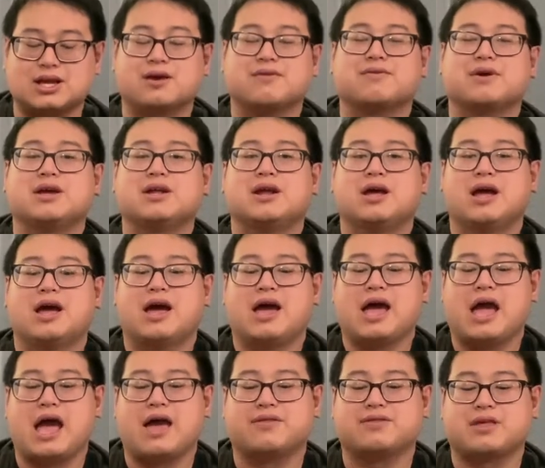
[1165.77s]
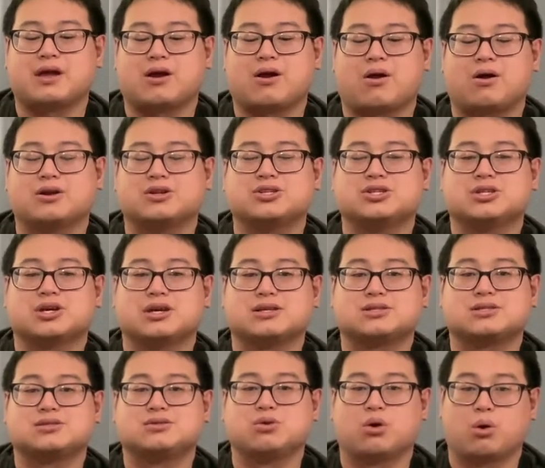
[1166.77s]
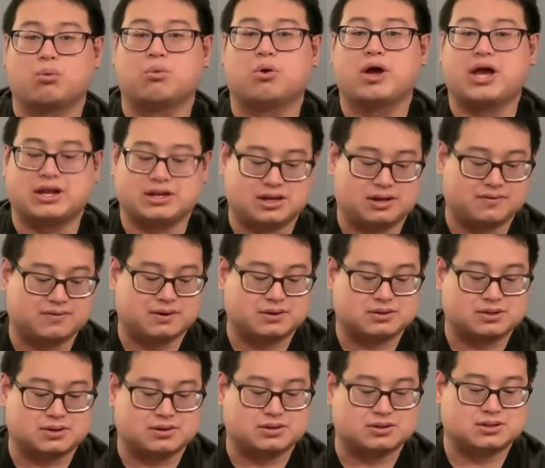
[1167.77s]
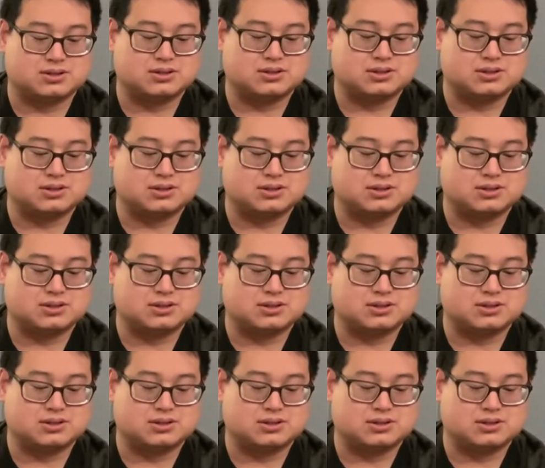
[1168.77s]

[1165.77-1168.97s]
of it, and there are just normal ND filters.